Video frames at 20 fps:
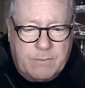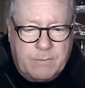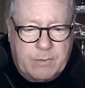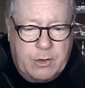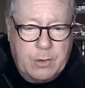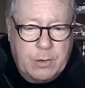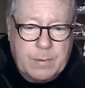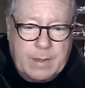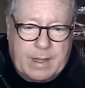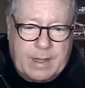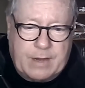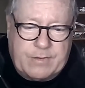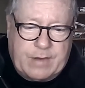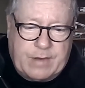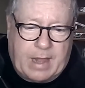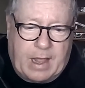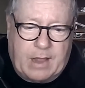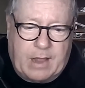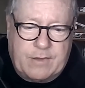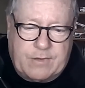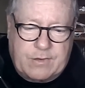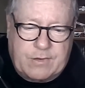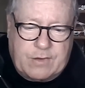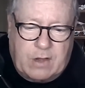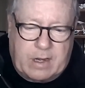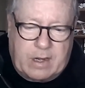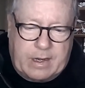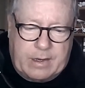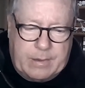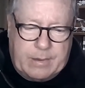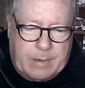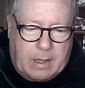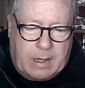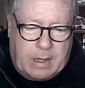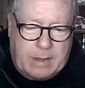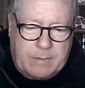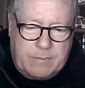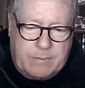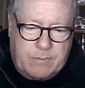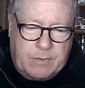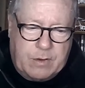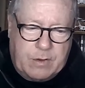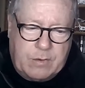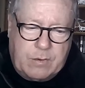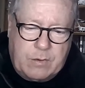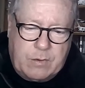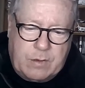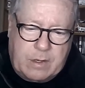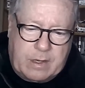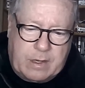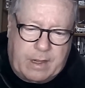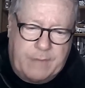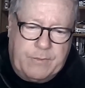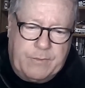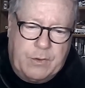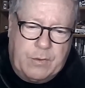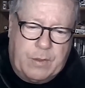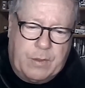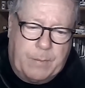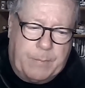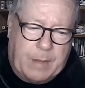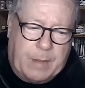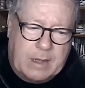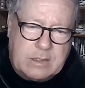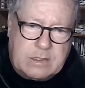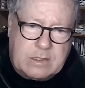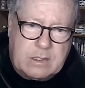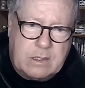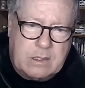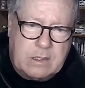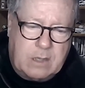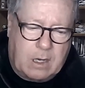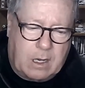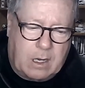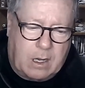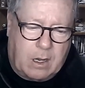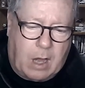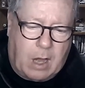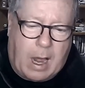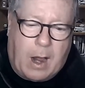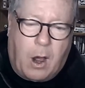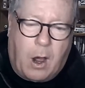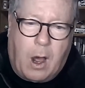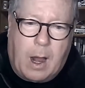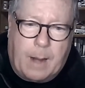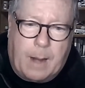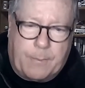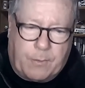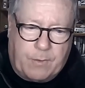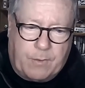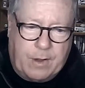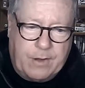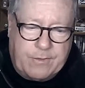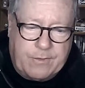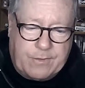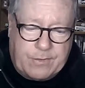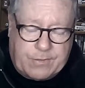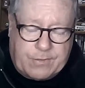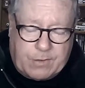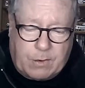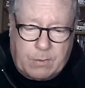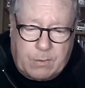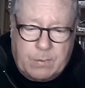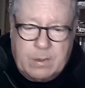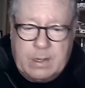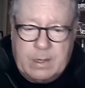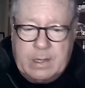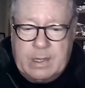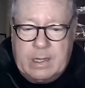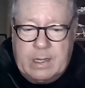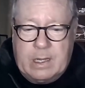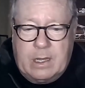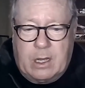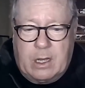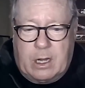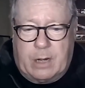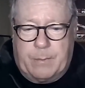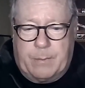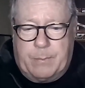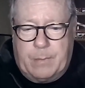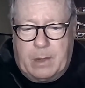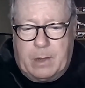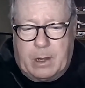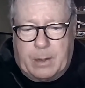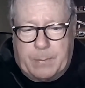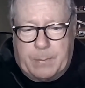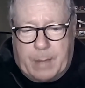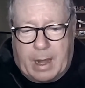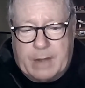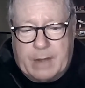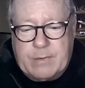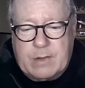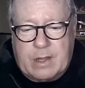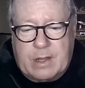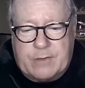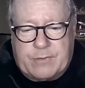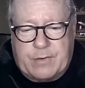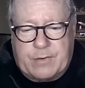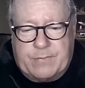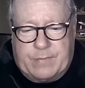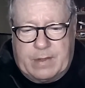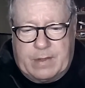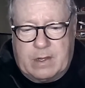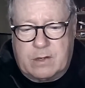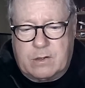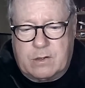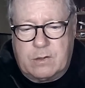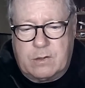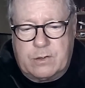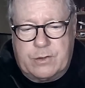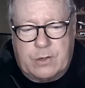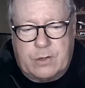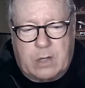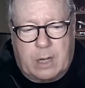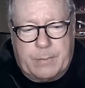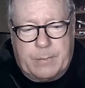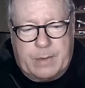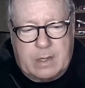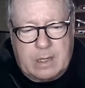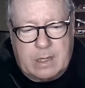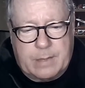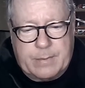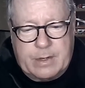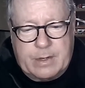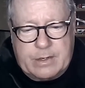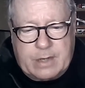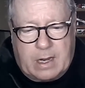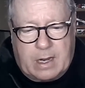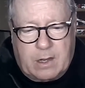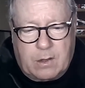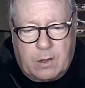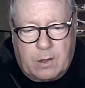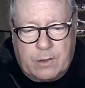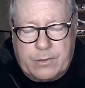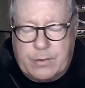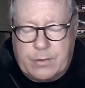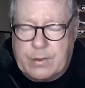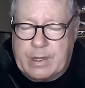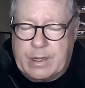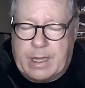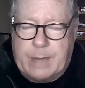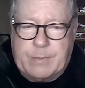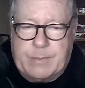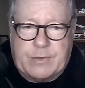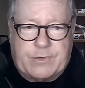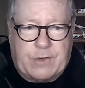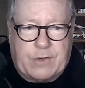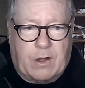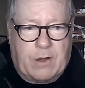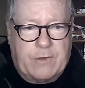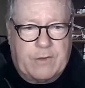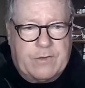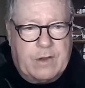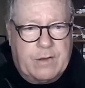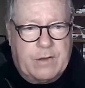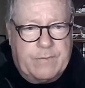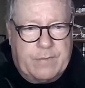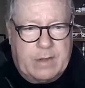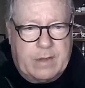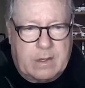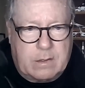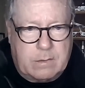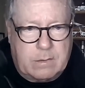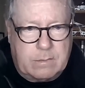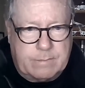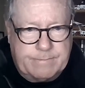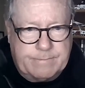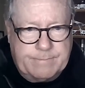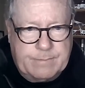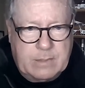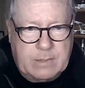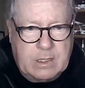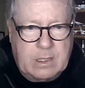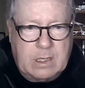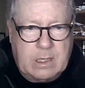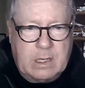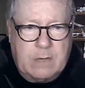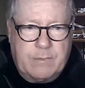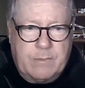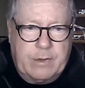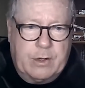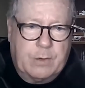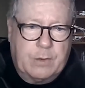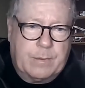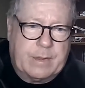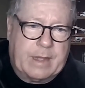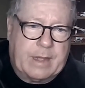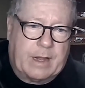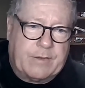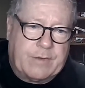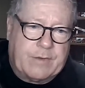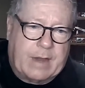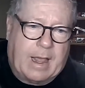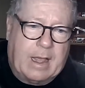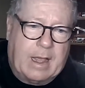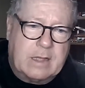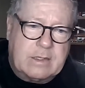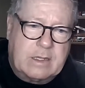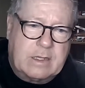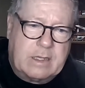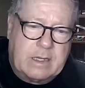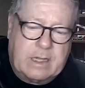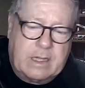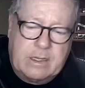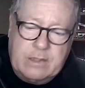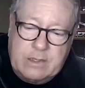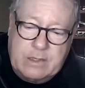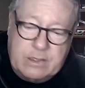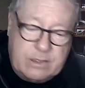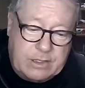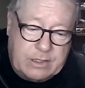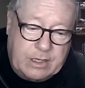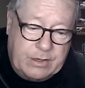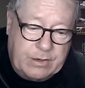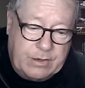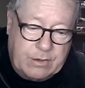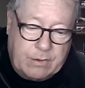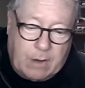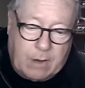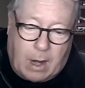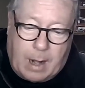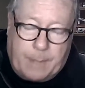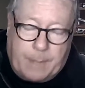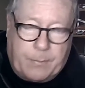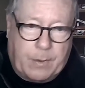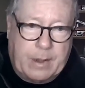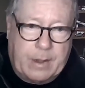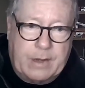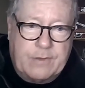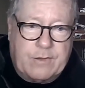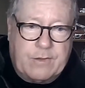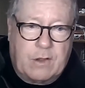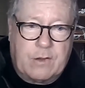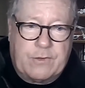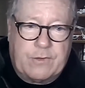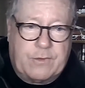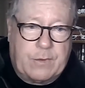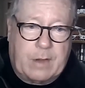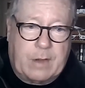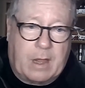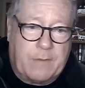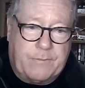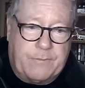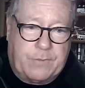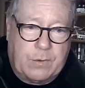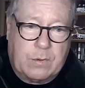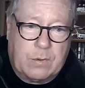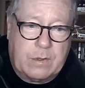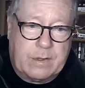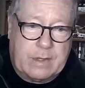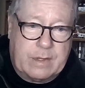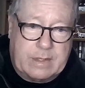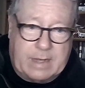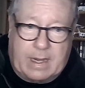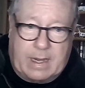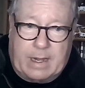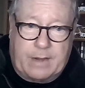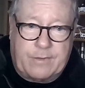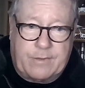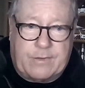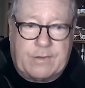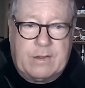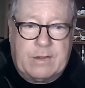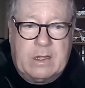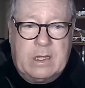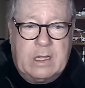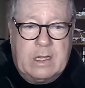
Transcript: Renewable natural gas is going to um, give you the best uh, operation. So on a, on a battery electric vehicle, you're going to be limited to how long you can keep it charged in a vehicle. Renewable natural gas can continue to operate as long as you get fuel in the tanks.